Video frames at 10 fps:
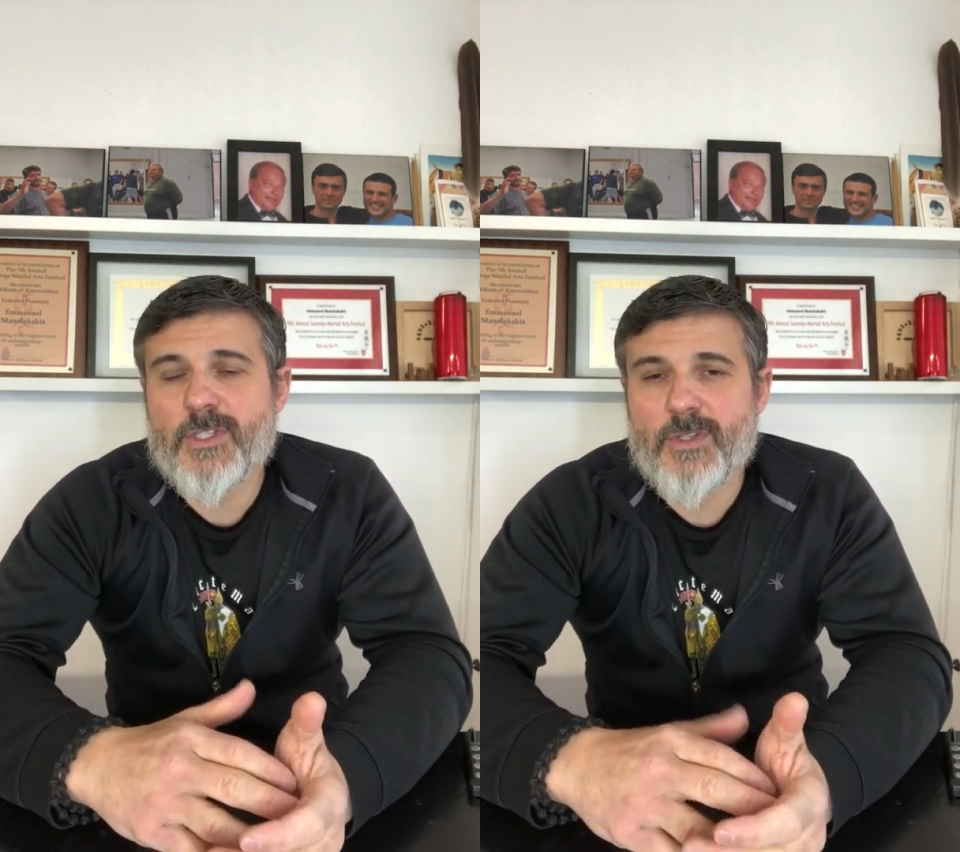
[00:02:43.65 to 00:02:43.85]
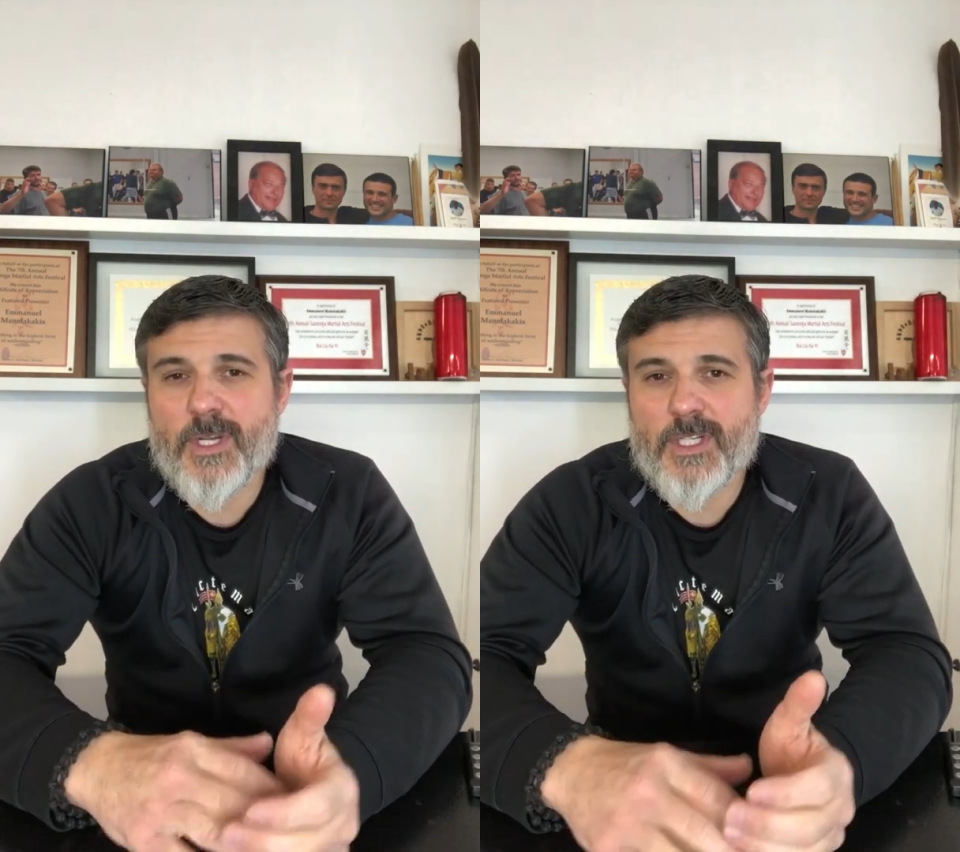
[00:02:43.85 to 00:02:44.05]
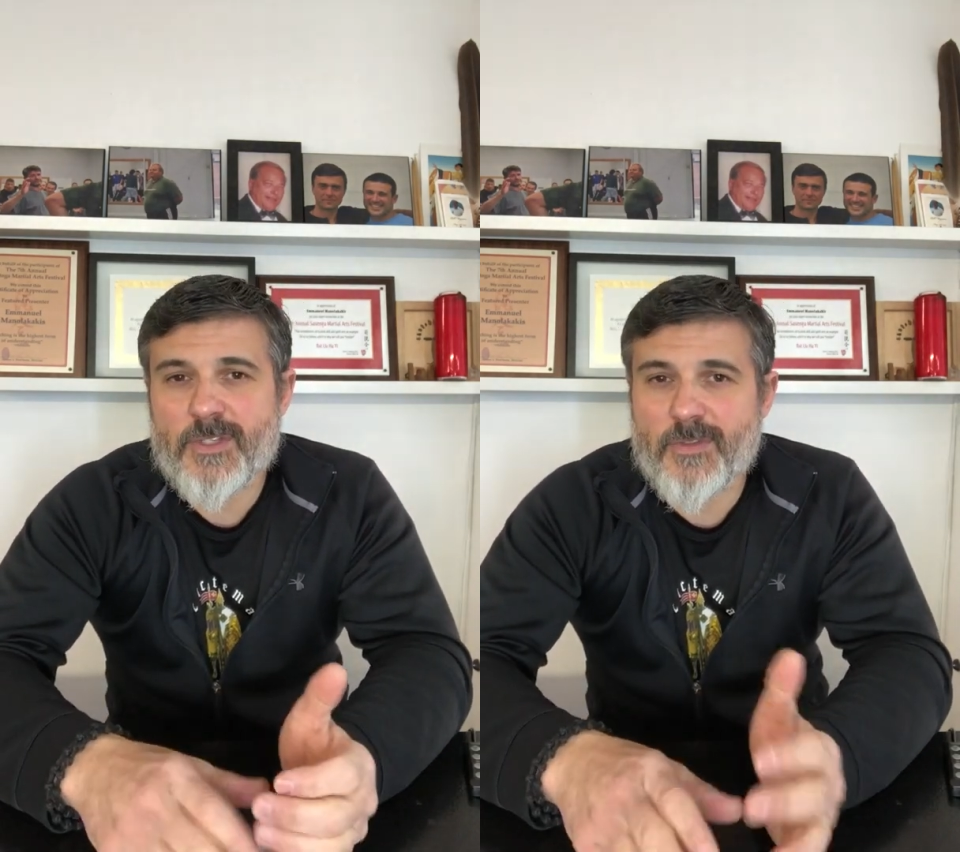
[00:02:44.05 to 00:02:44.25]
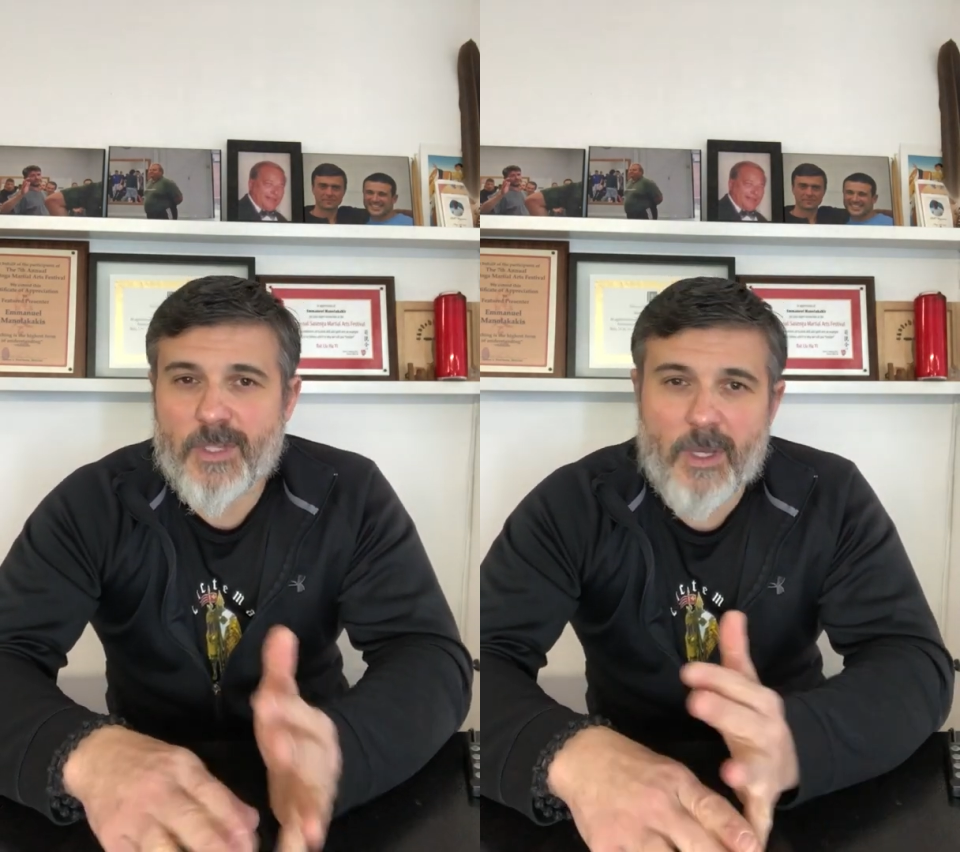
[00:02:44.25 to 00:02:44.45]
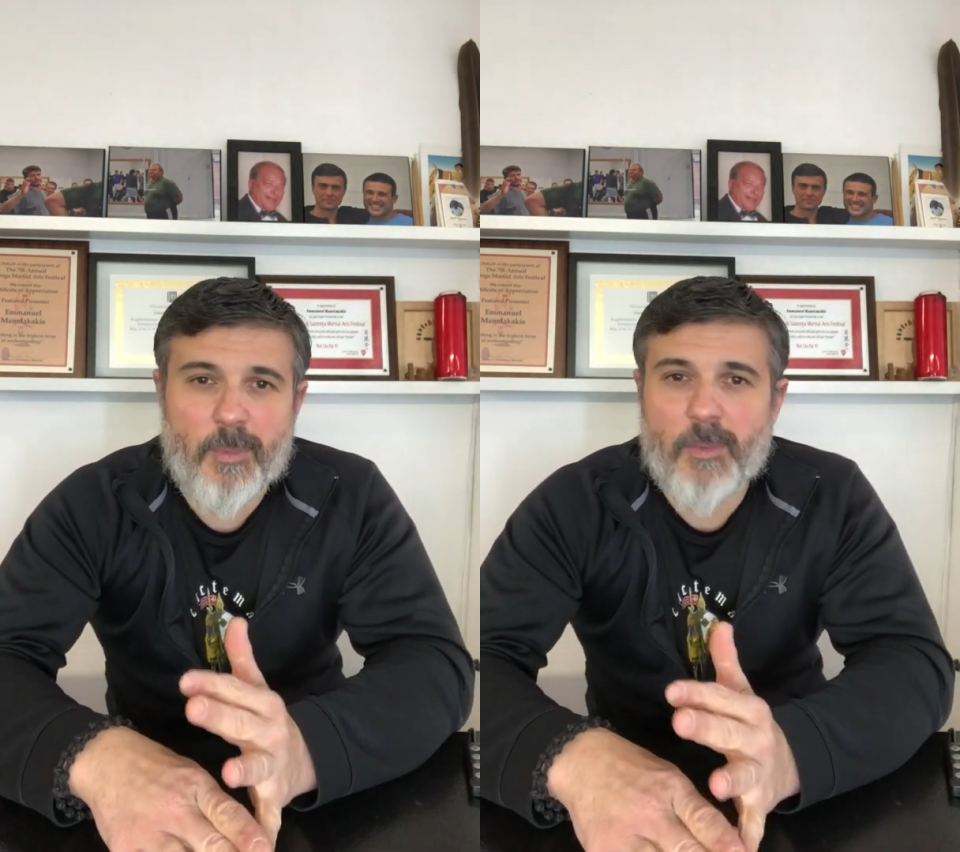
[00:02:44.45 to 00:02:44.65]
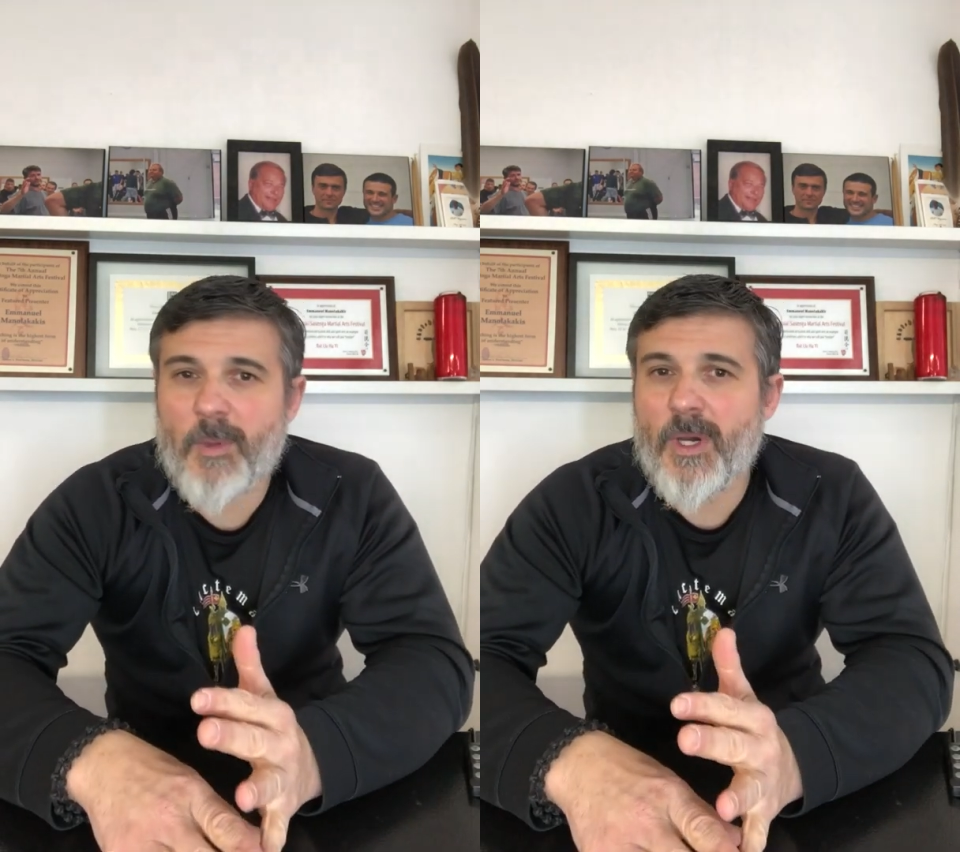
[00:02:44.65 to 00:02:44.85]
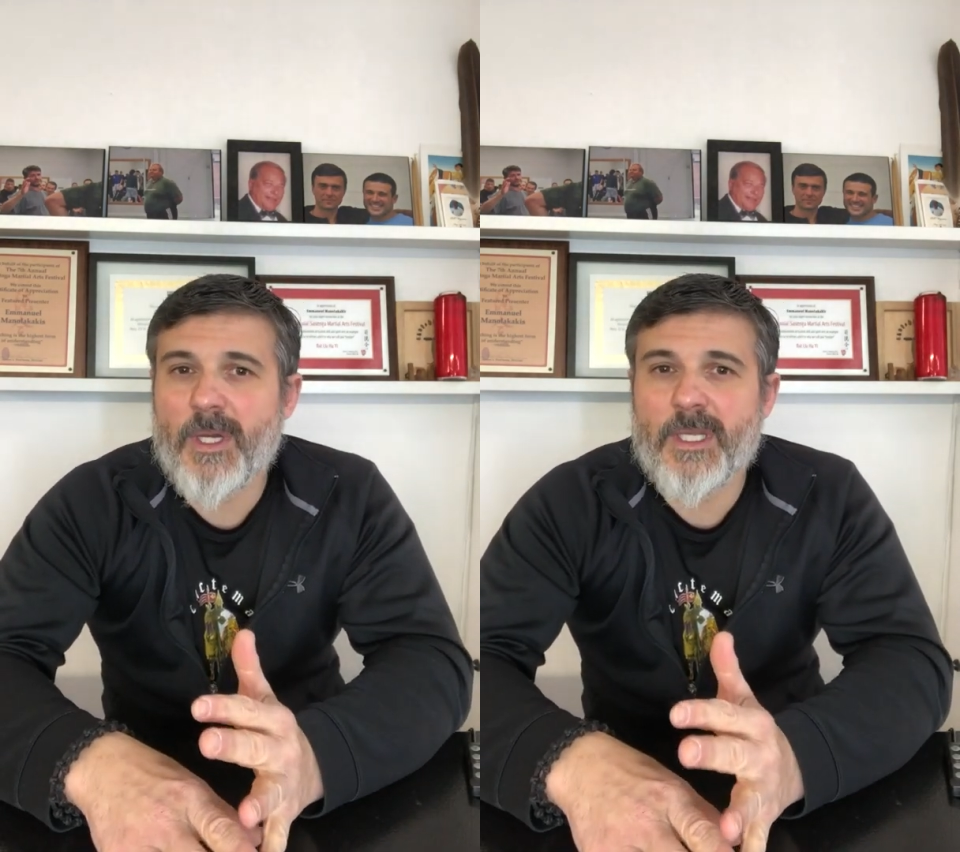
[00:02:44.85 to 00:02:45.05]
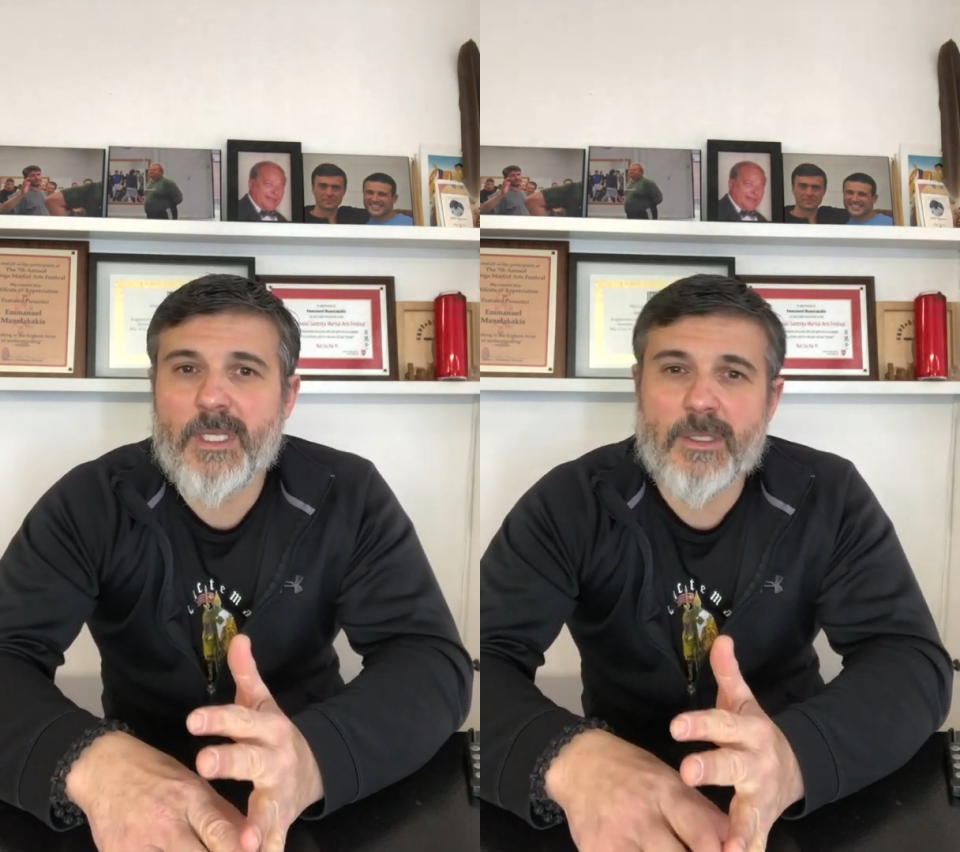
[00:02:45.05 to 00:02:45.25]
stretches for the upper body,